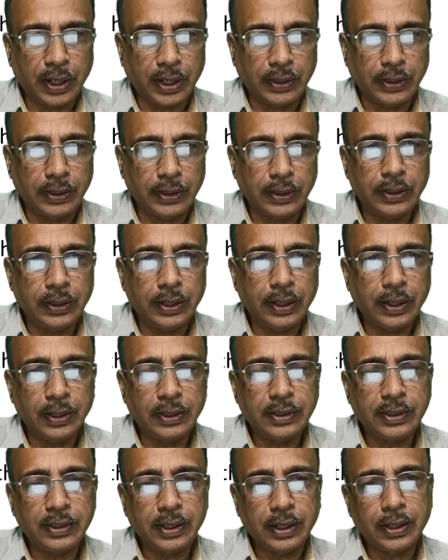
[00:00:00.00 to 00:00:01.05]
Here it is
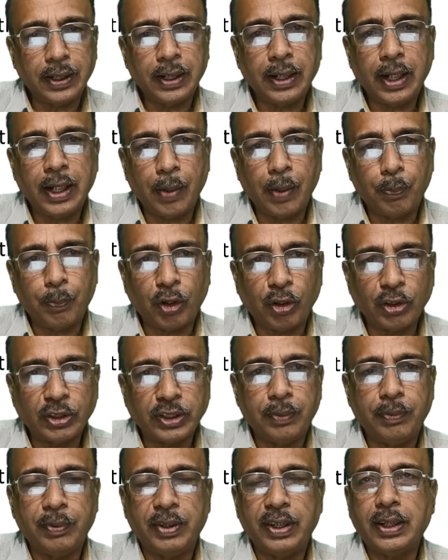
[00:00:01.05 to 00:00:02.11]
taken
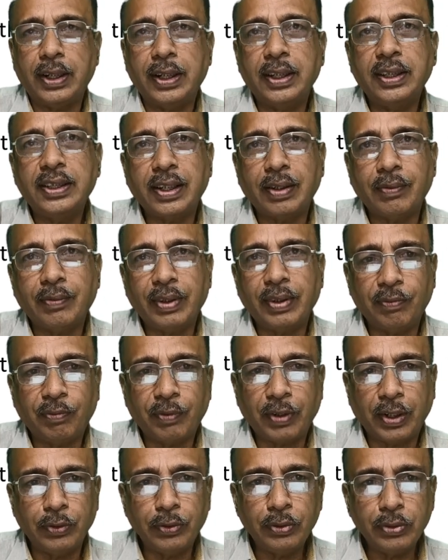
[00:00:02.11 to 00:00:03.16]
approximately
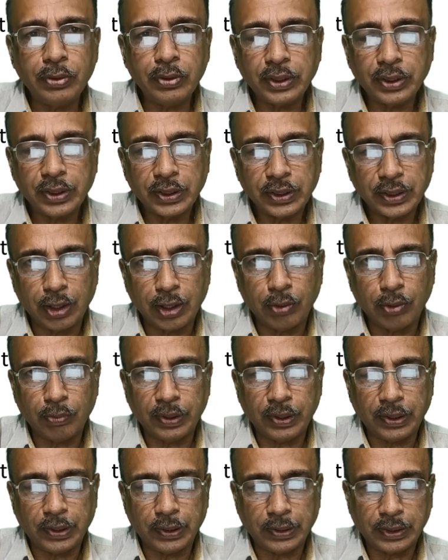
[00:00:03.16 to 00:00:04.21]
75
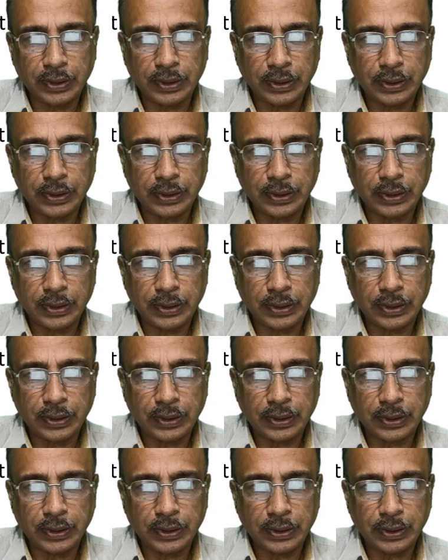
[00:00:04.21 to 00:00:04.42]
kilometers.